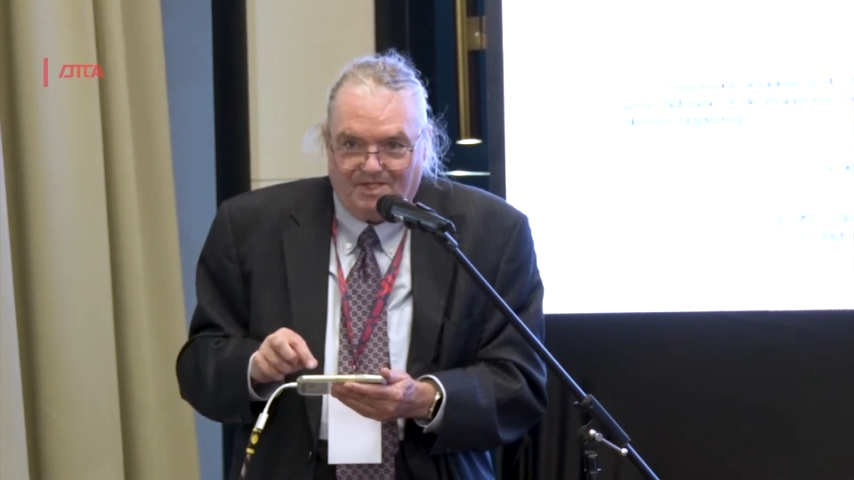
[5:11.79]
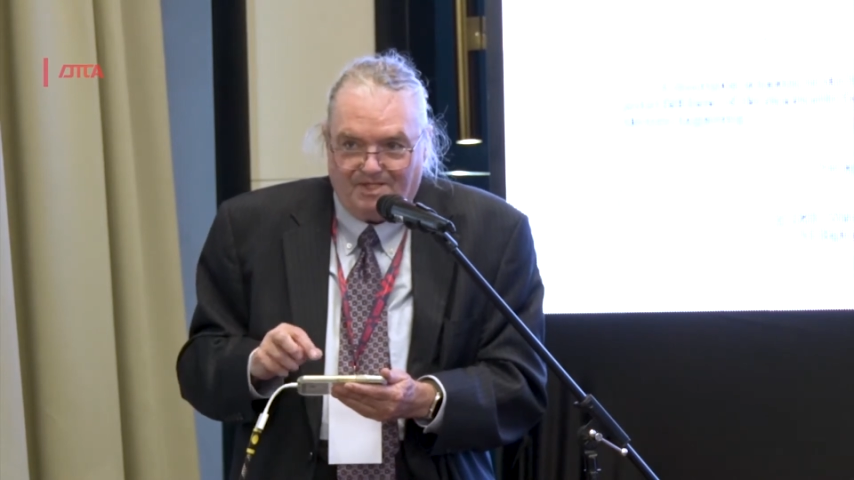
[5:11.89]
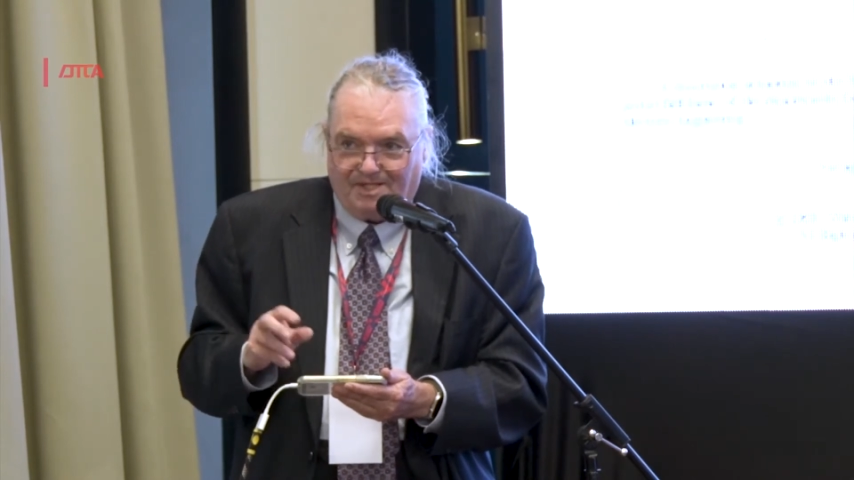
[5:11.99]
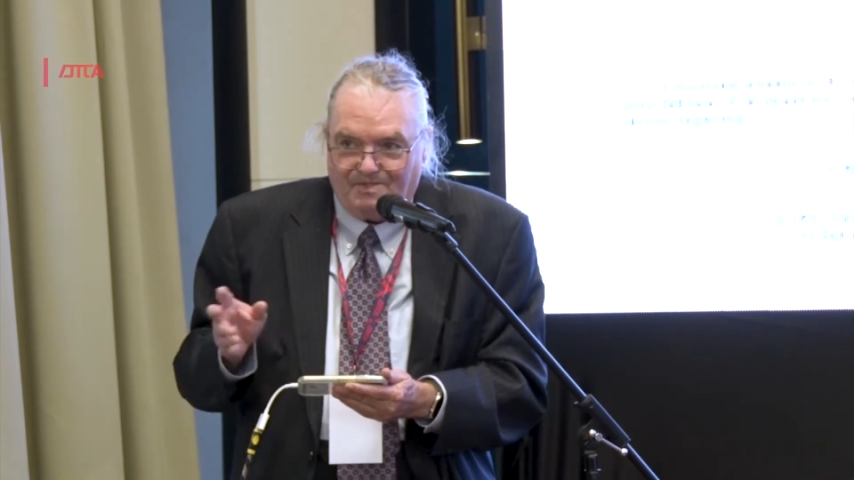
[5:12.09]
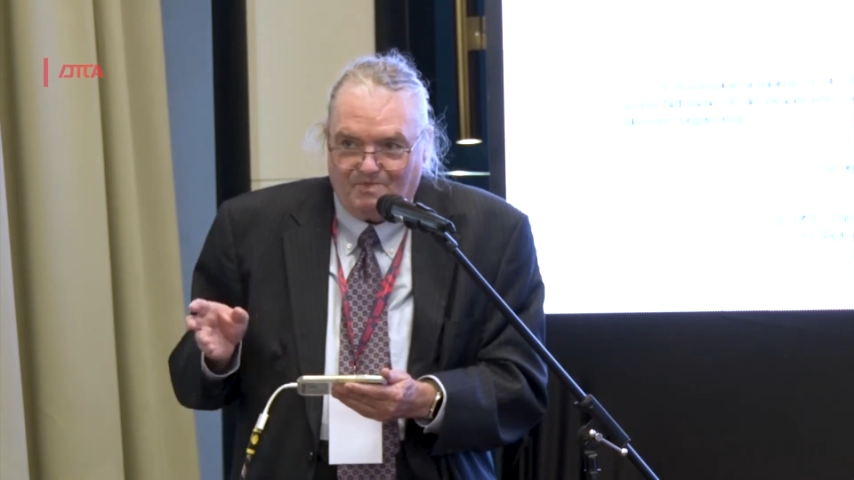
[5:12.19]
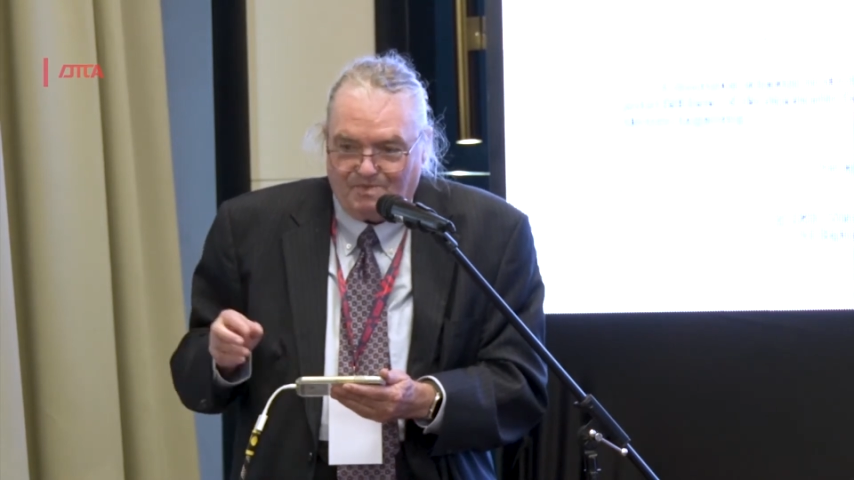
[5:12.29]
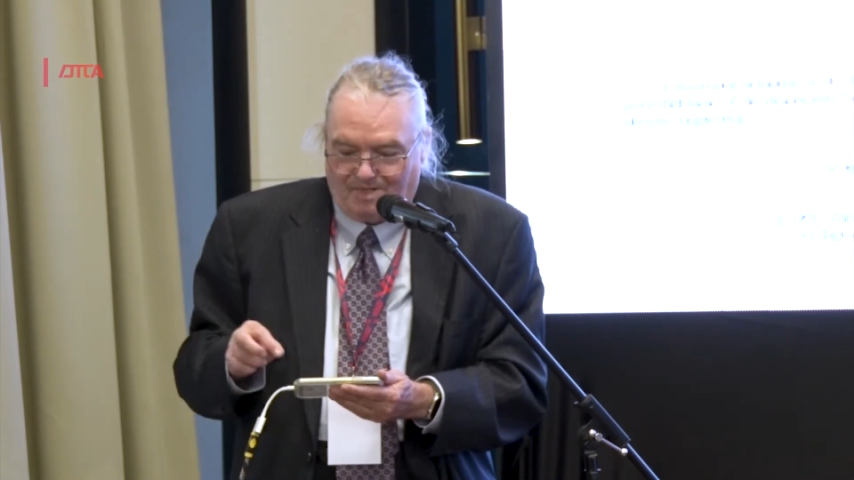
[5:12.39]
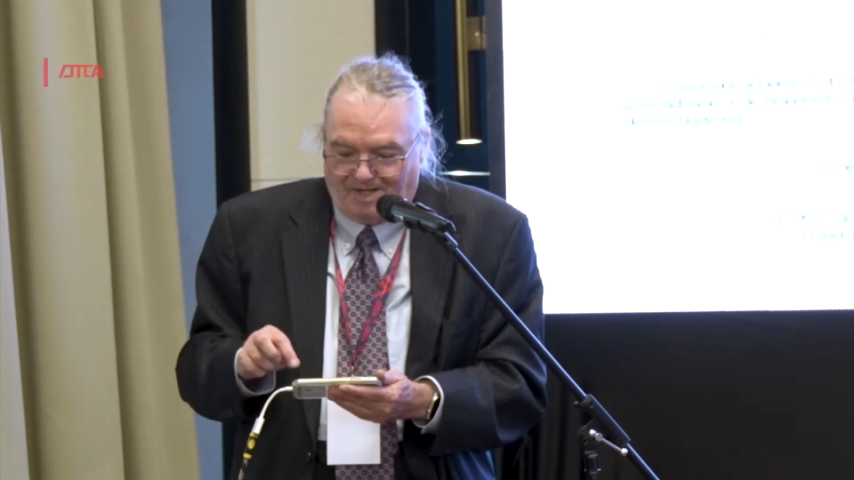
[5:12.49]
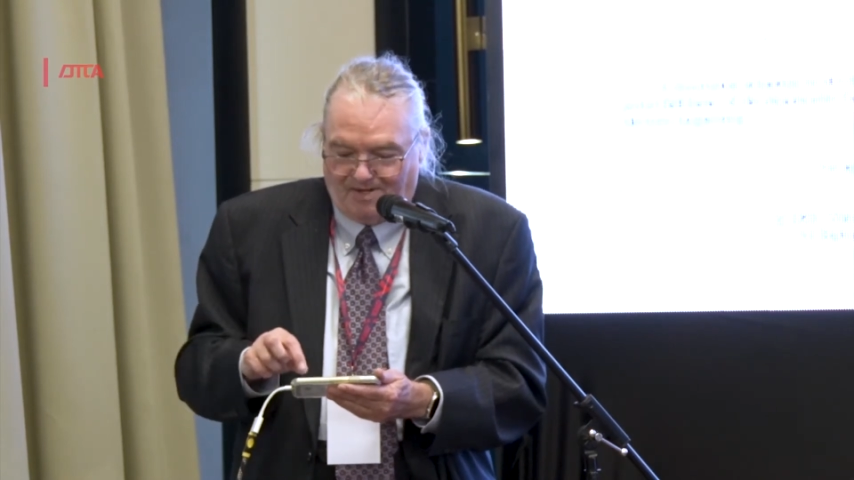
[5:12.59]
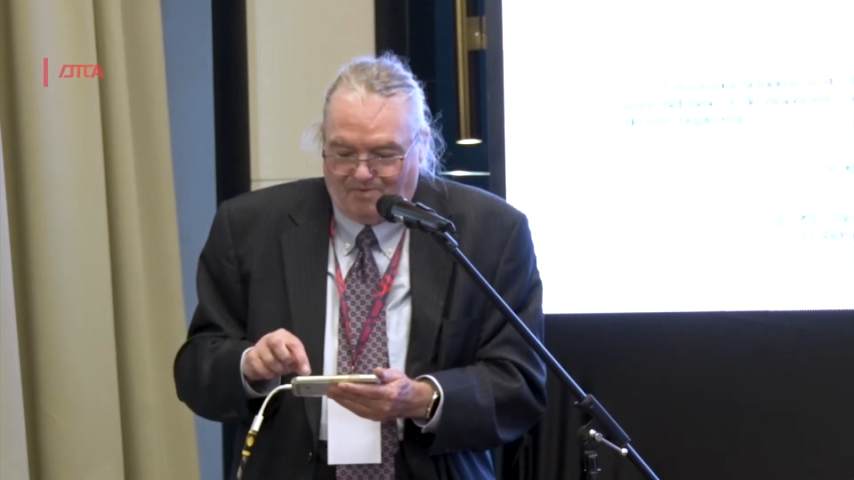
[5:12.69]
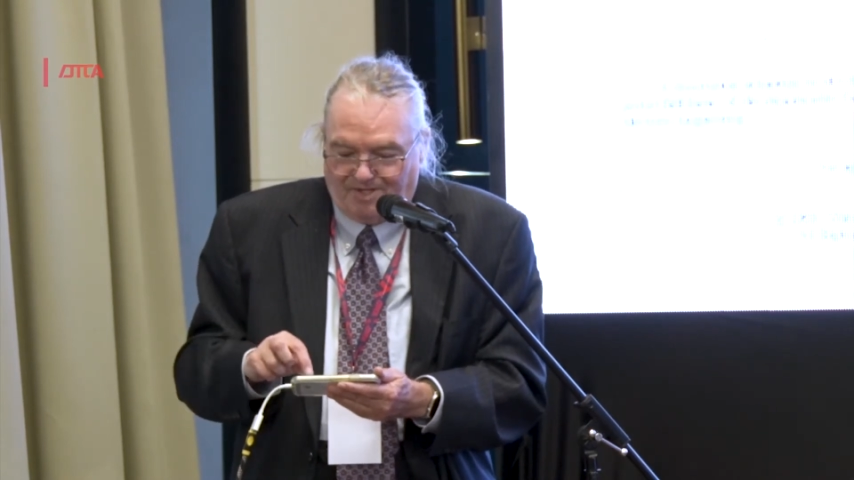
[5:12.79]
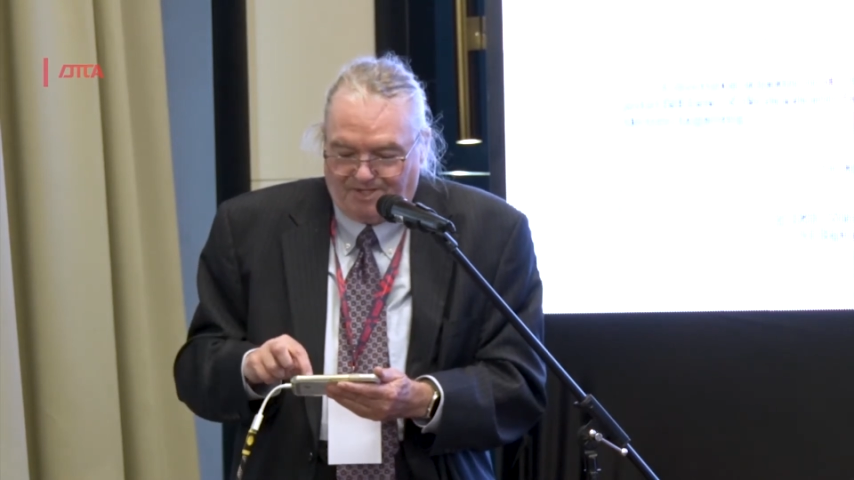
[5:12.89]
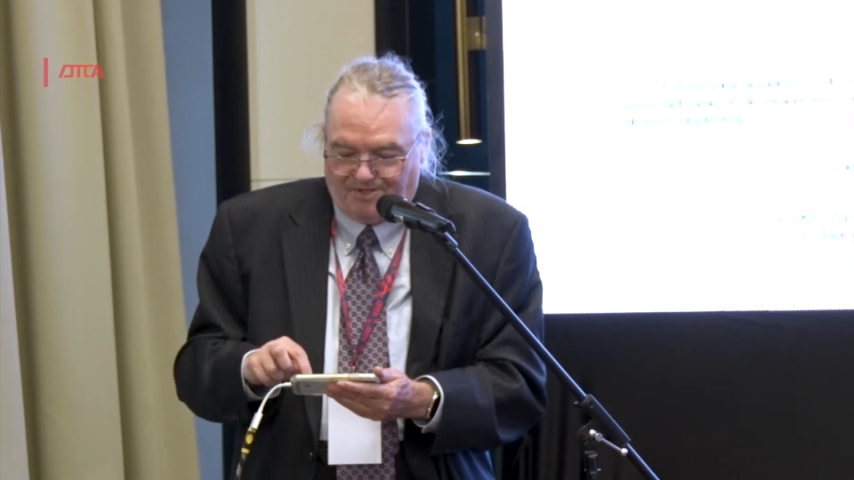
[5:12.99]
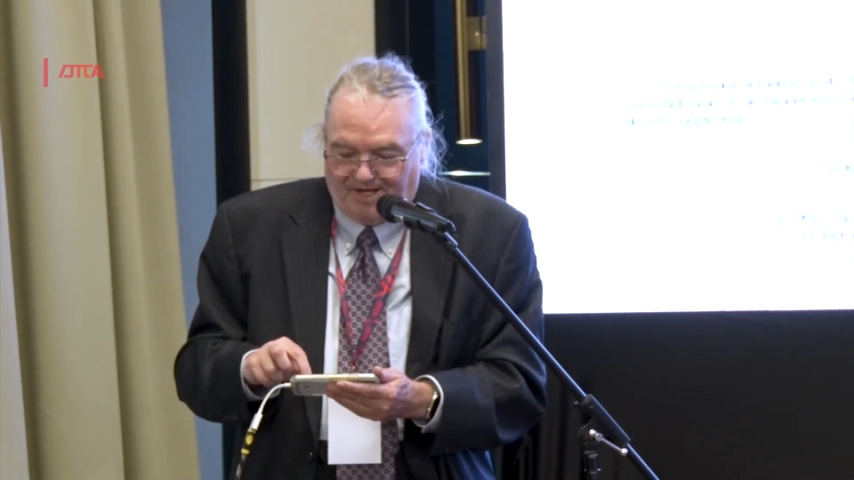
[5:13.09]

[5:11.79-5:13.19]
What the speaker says: that I was